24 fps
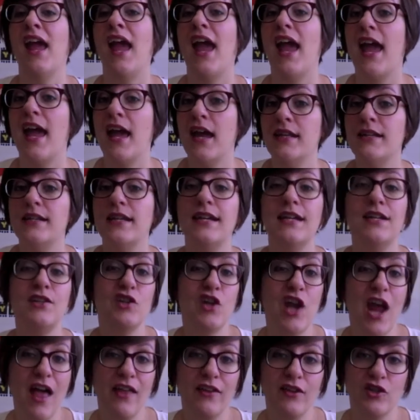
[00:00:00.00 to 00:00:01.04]
And he
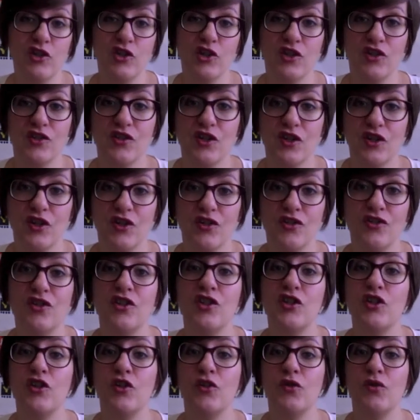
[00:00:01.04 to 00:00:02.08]
challenges her
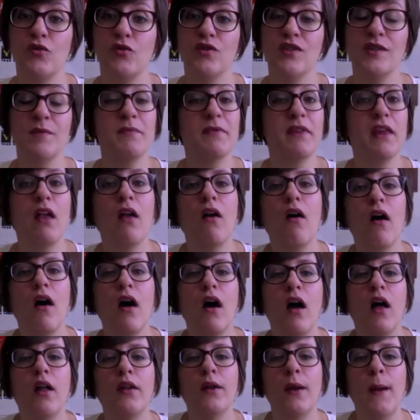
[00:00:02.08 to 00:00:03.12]
to something
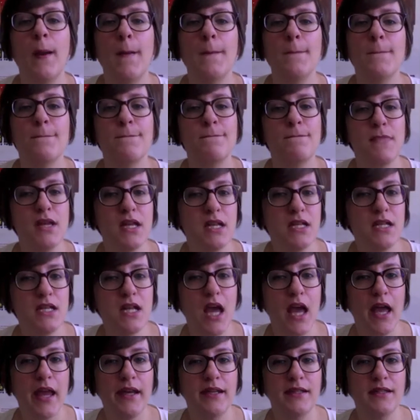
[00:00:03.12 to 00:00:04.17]
called
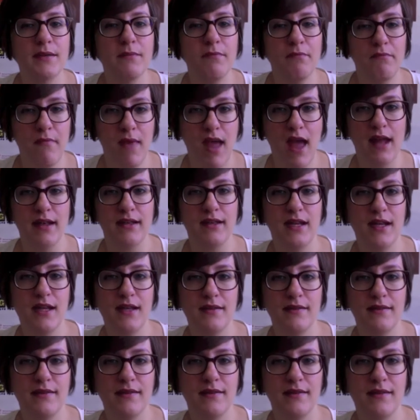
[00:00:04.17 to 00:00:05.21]
Midnight
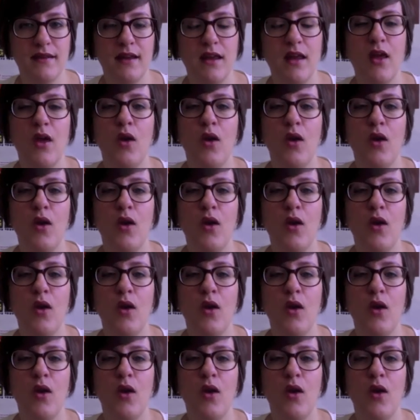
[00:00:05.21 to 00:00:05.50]
Madness,